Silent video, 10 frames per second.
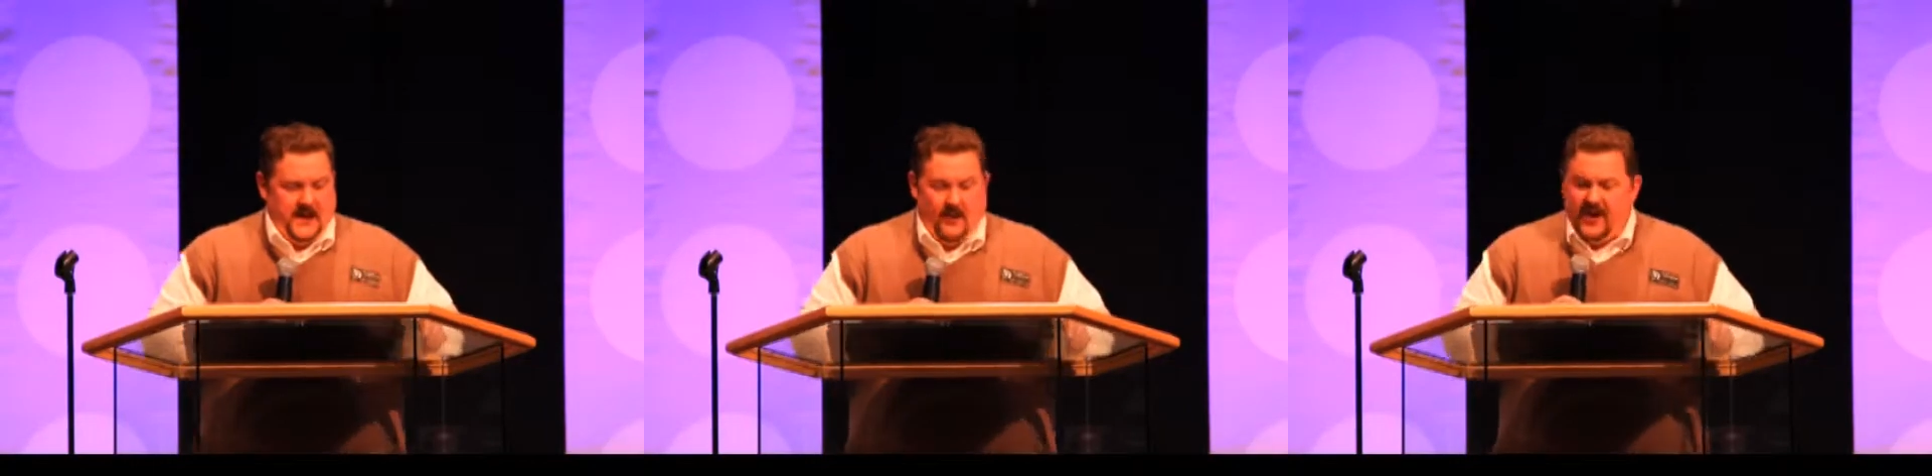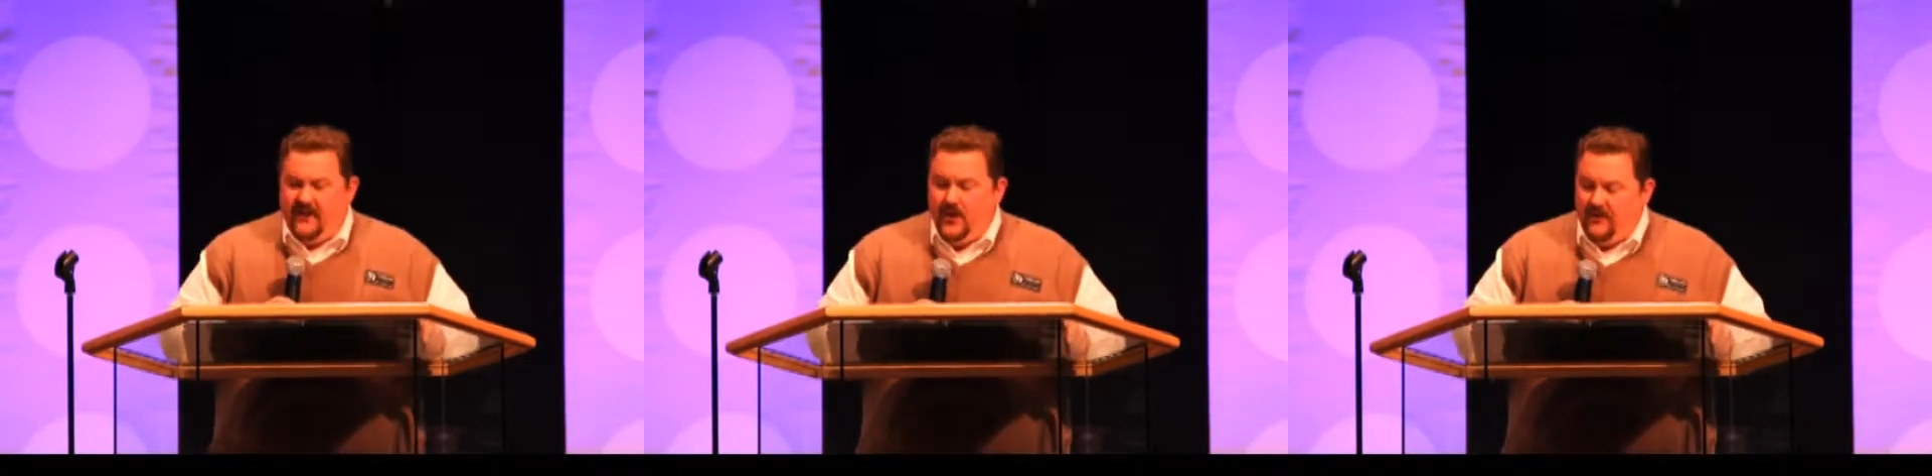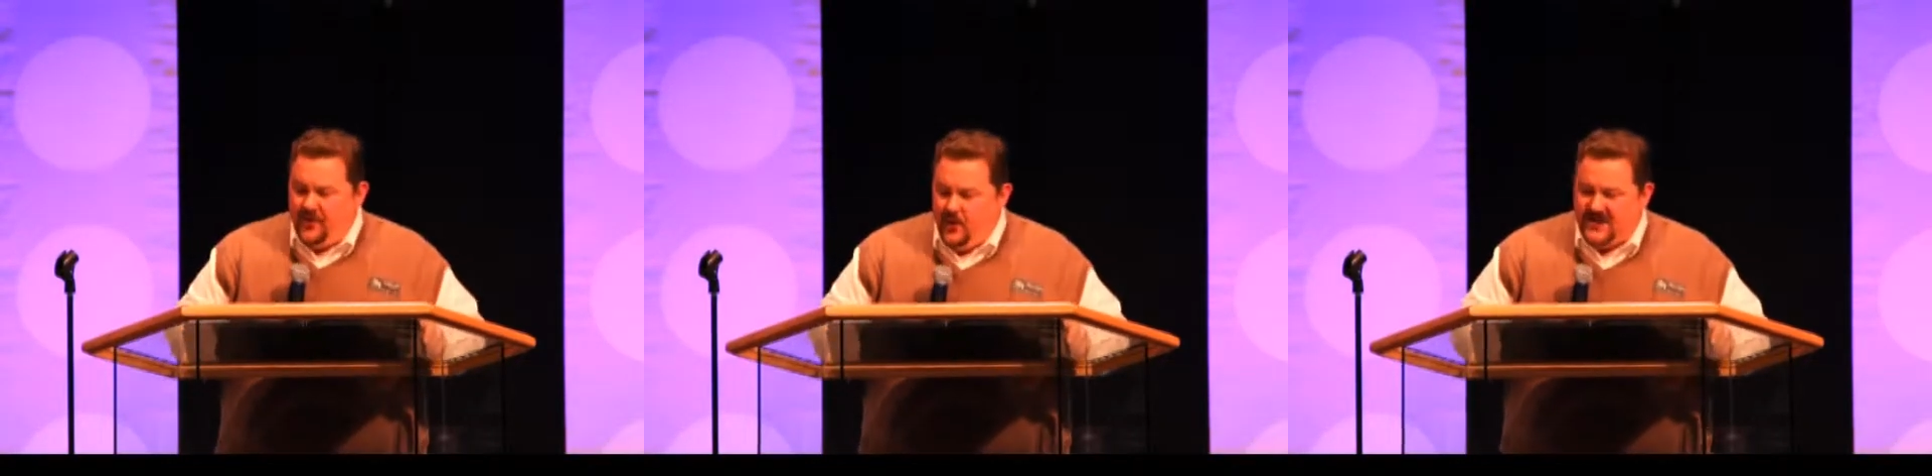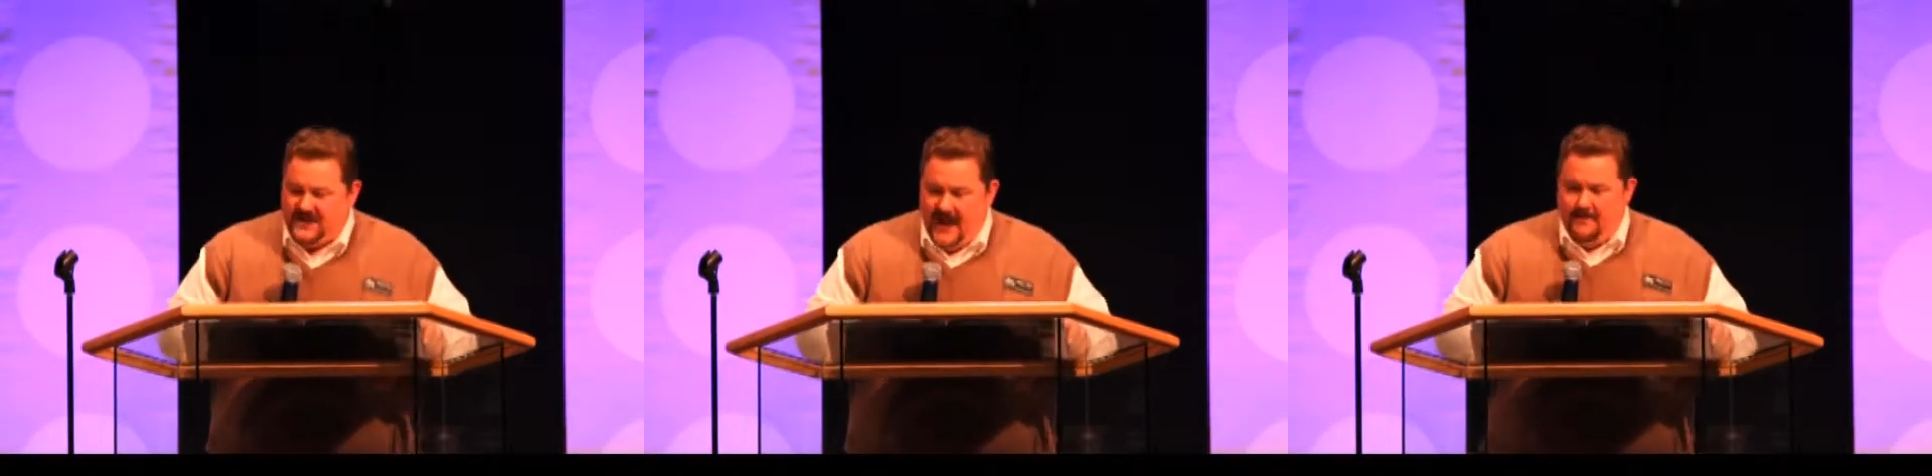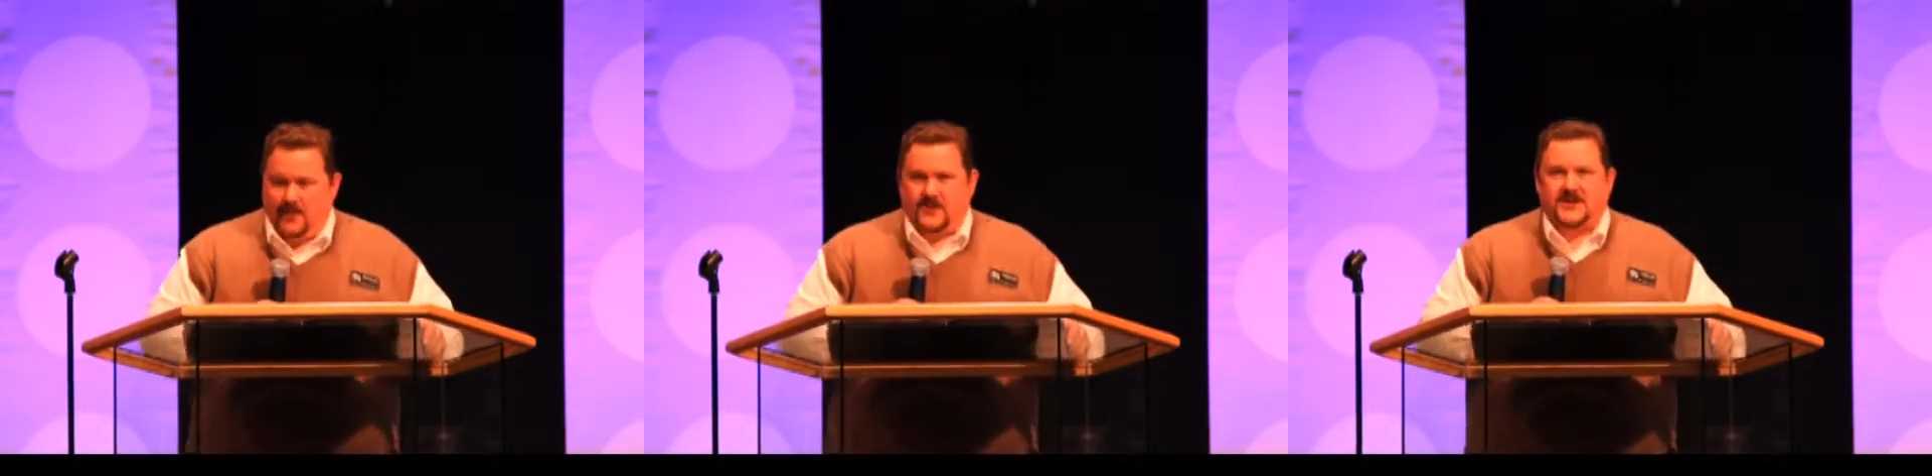I want to give you a few
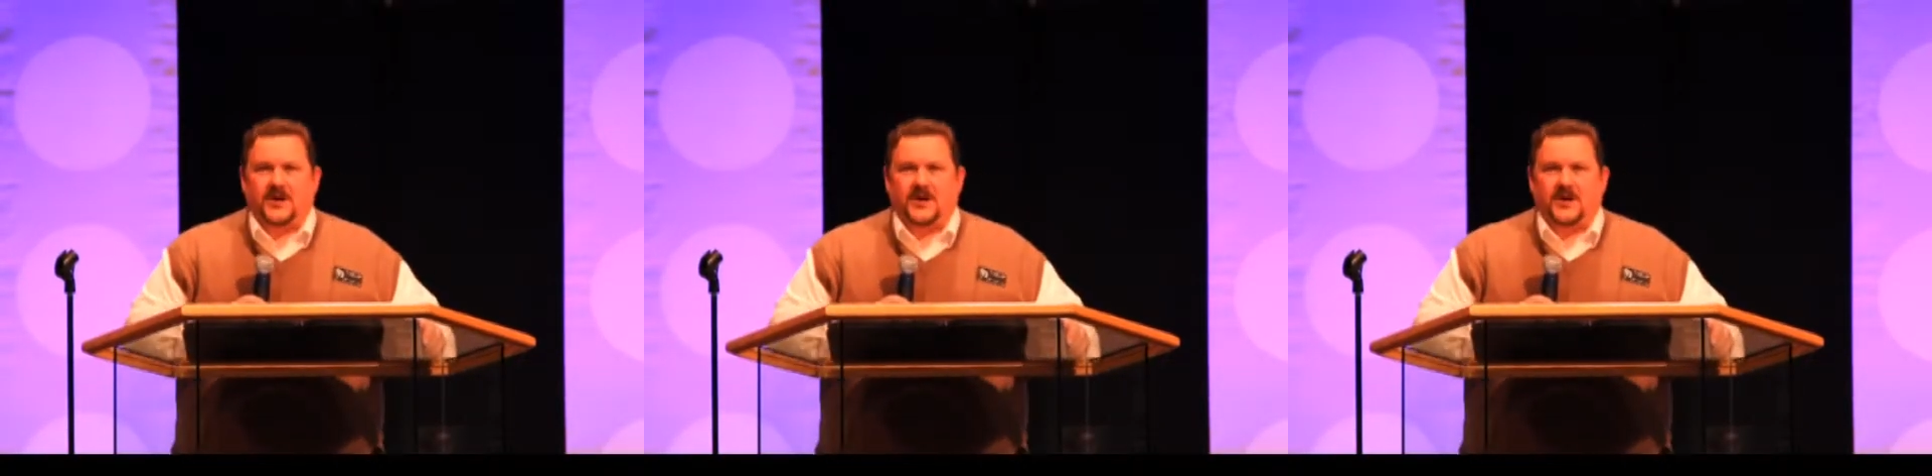examples,